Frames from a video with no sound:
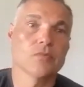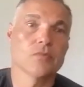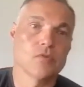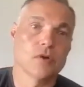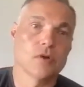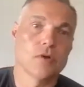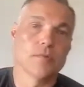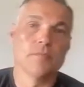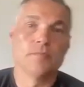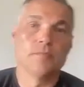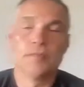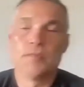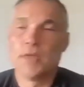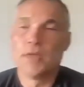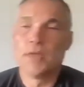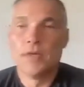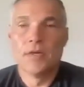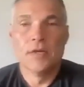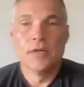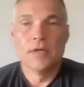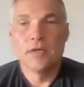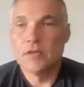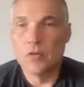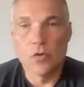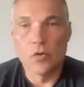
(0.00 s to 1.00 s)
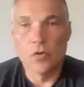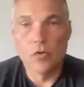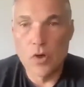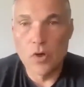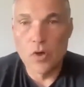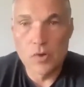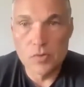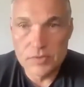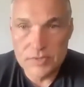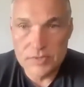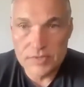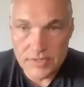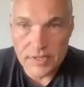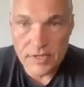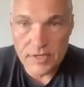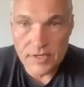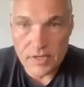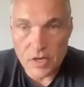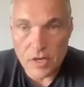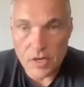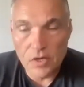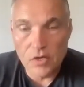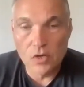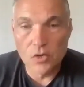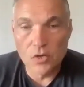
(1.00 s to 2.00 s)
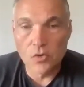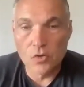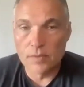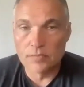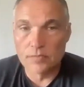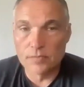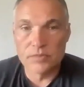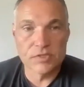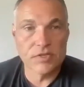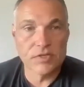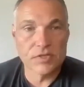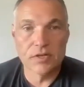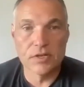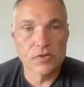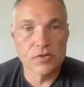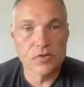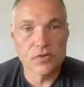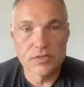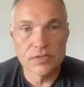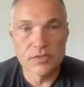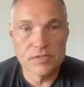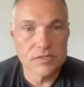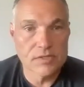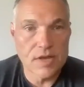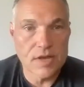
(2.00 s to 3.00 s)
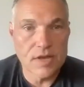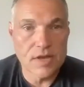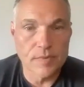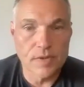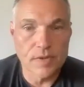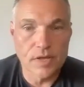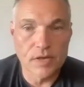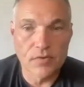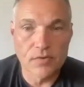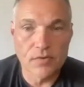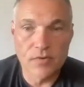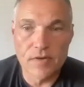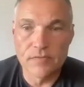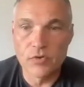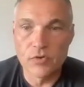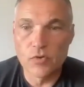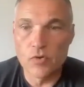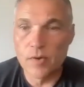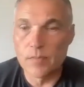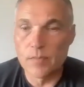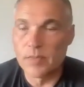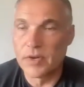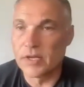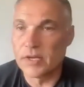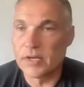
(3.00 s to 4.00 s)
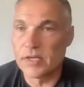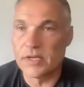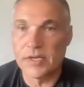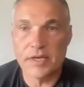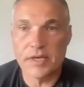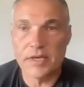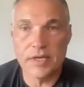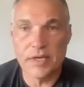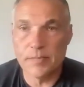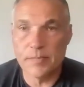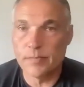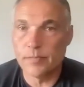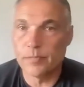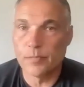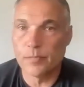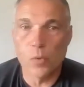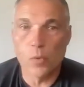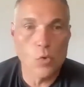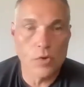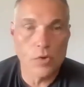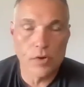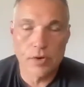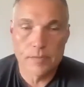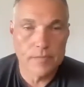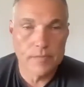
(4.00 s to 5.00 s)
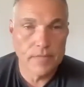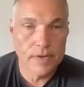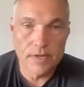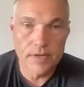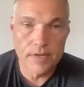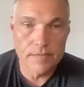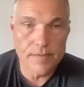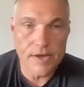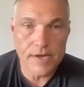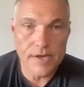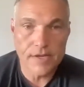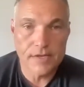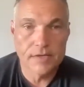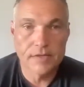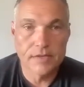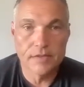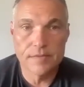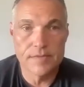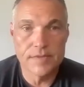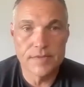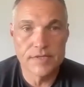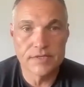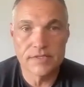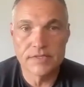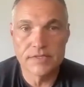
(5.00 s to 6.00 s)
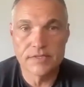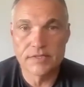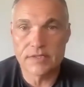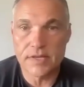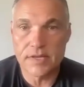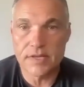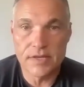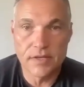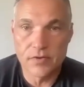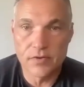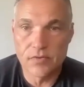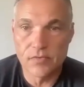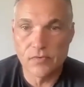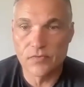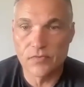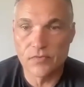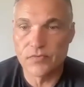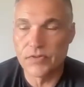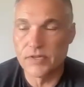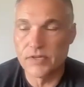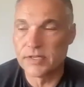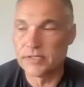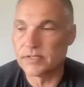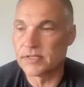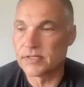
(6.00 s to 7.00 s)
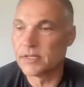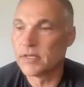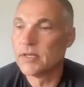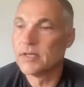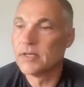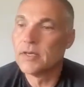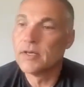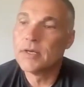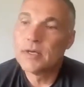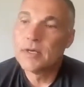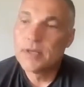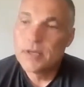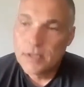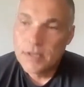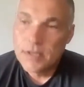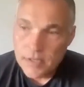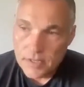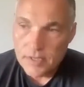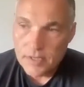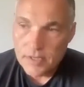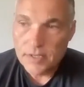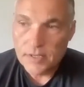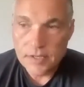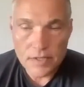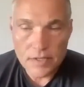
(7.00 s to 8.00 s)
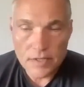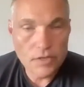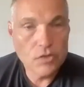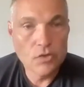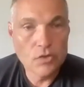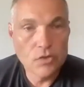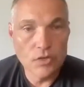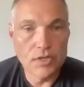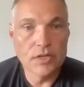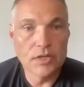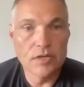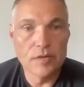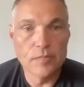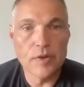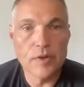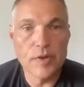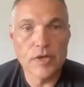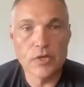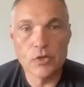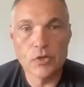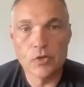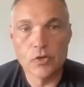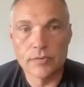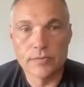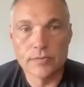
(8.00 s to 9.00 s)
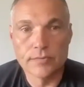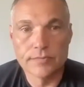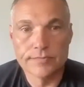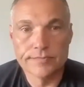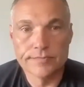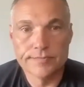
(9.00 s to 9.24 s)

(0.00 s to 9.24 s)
So don't always think, oh, I'm just going to increase the top line revenue. I'm going to keep pouring money back into the business hand over fist. You need to pay you.